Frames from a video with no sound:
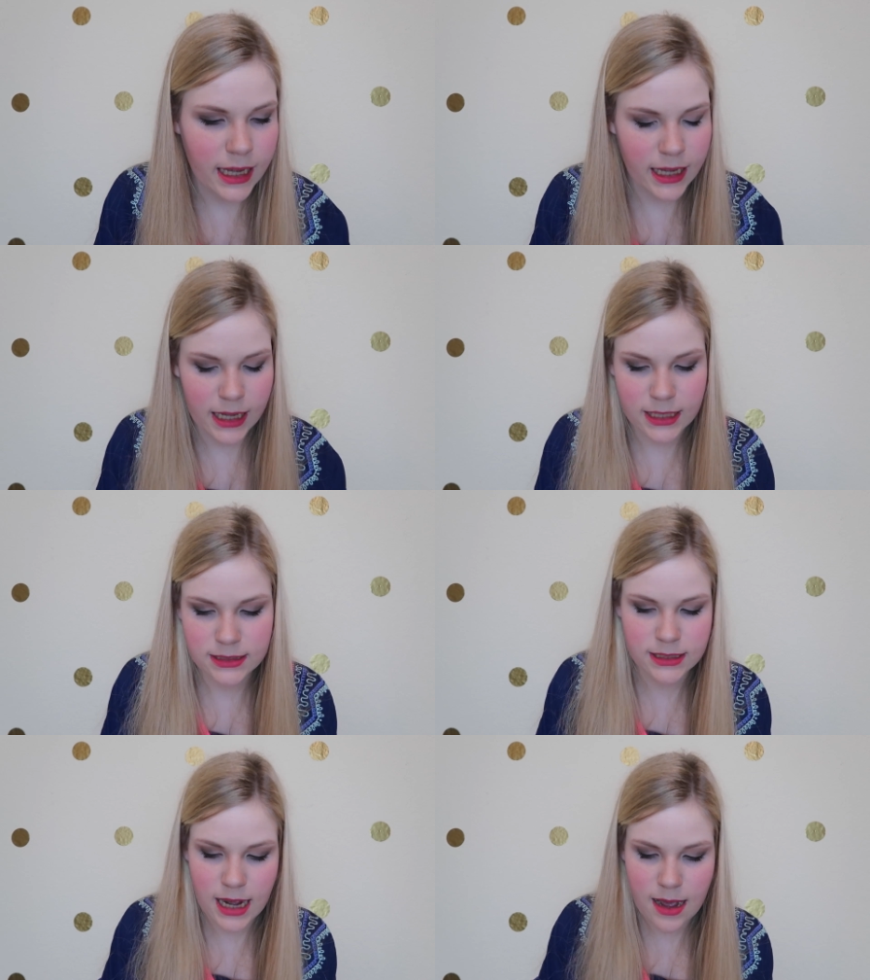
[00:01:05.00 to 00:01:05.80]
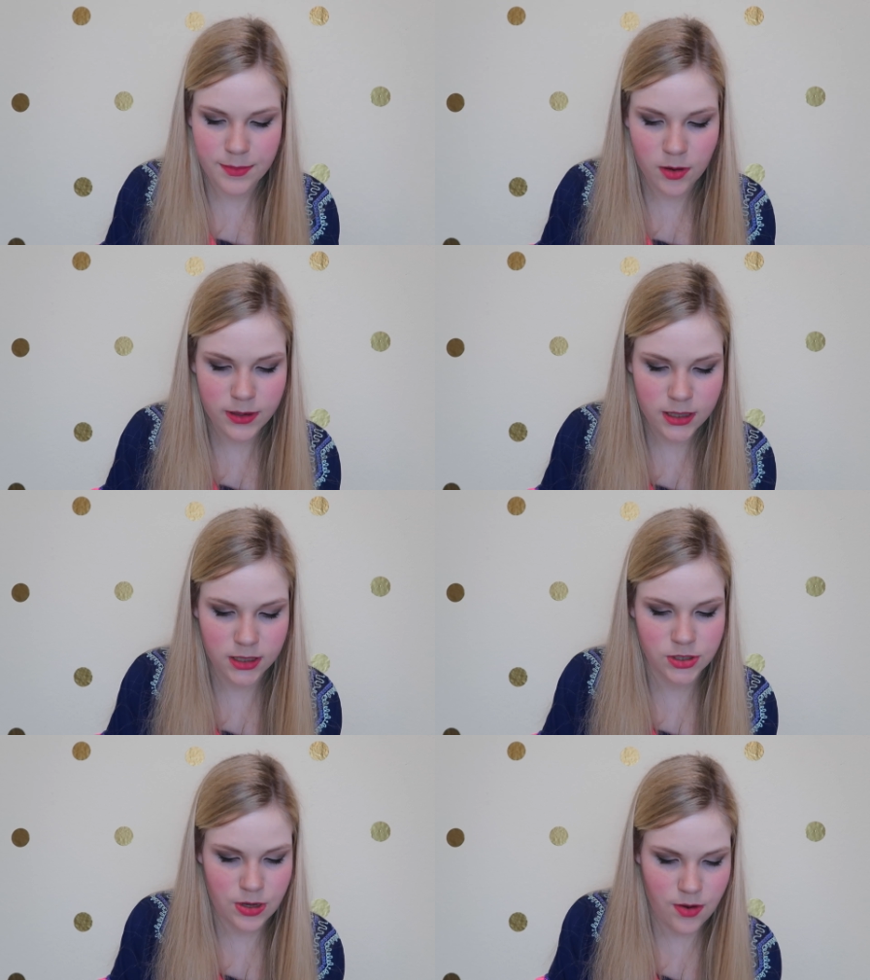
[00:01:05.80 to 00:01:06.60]
And I'm
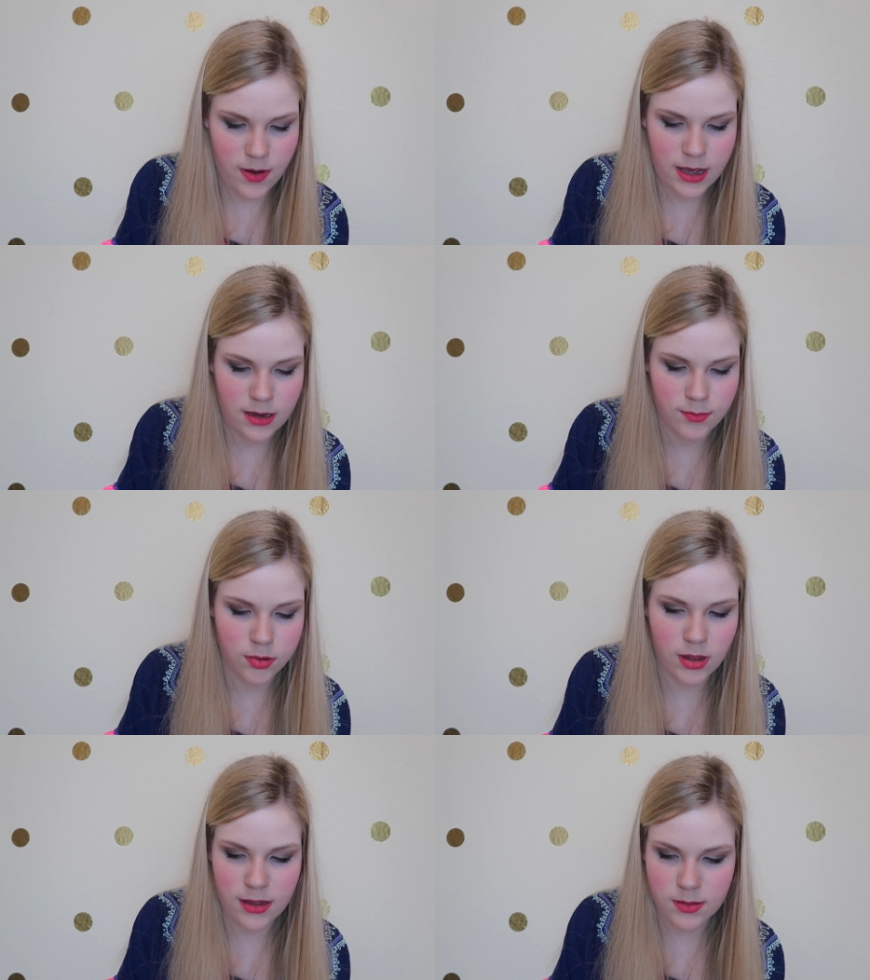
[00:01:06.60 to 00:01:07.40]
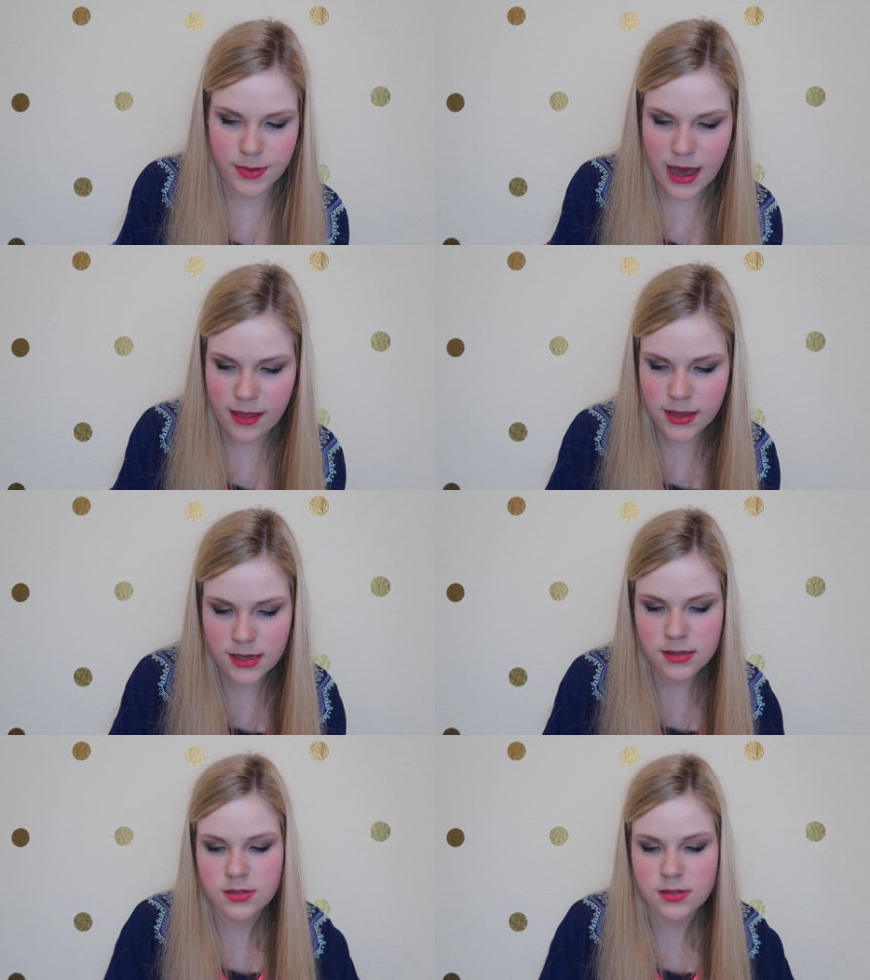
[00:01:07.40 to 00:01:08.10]
going to go ahead and pull out the palette.